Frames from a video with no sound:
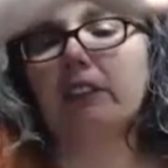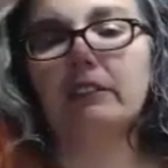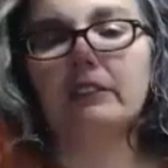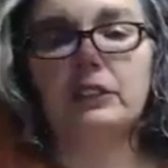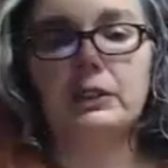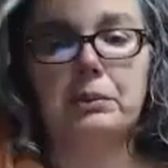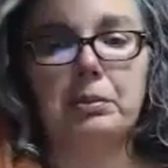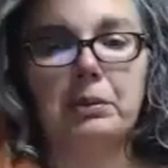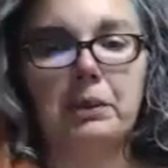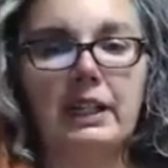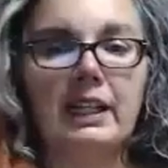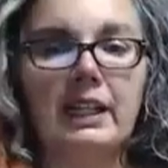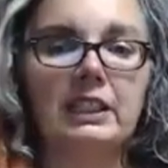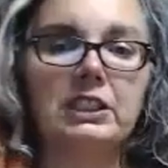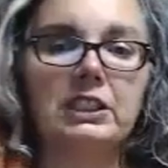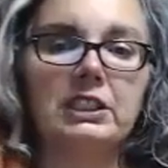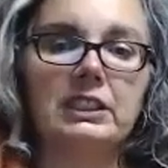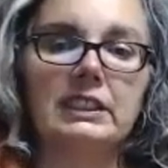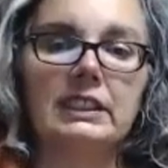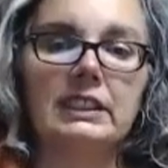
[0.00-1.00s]
super
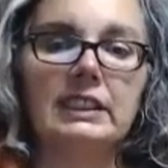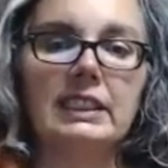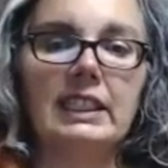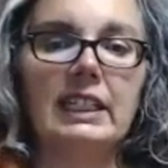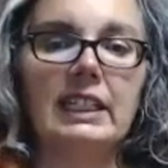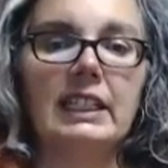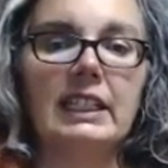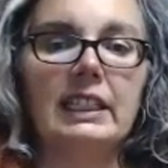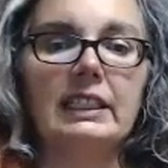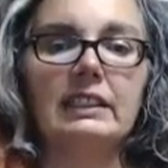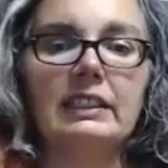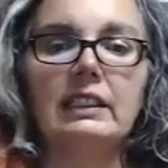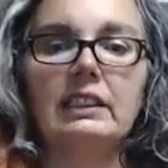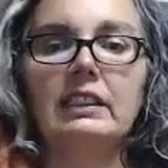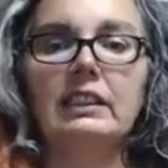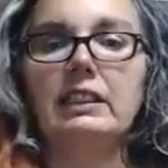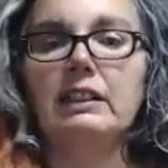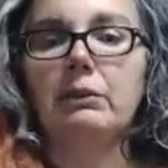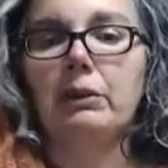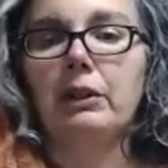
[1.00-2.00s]
conscious state
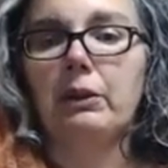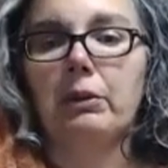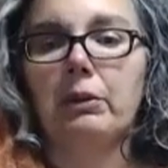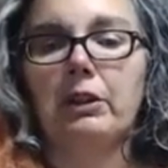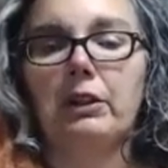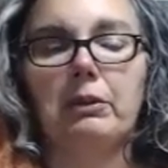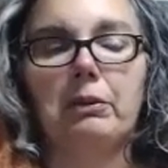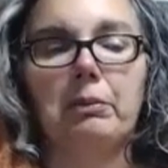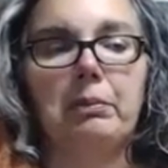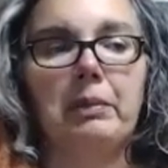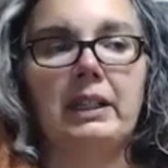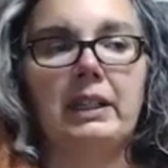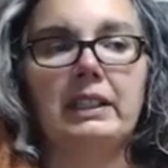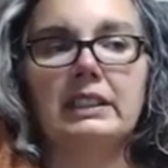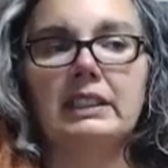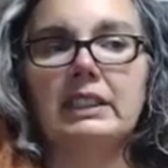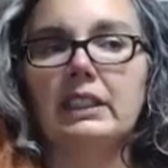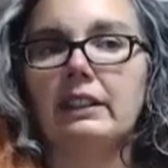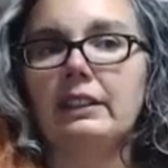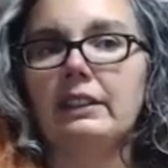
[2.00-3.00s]
where we're
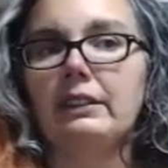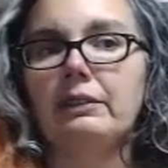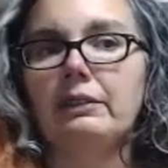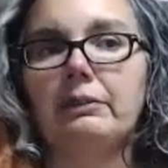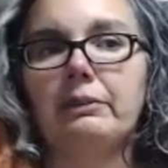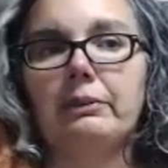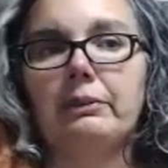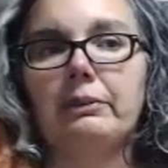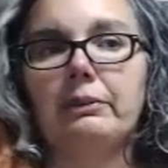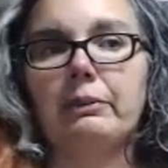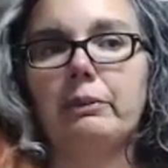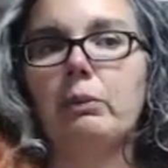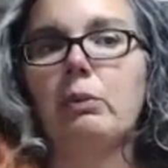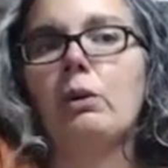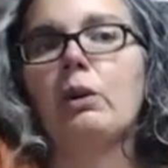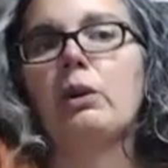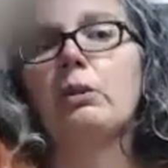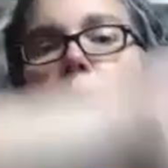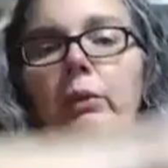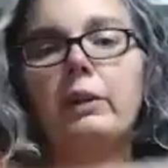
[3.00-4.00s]
basically
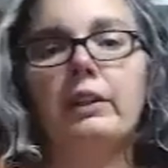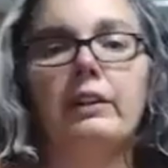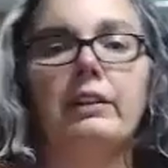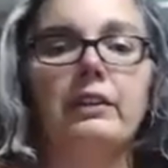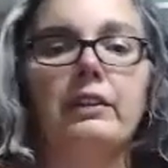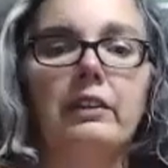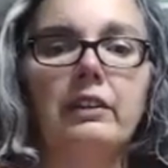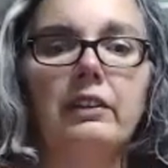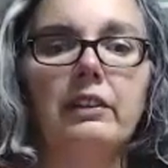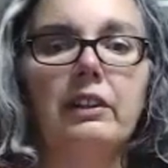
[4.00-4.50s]
one with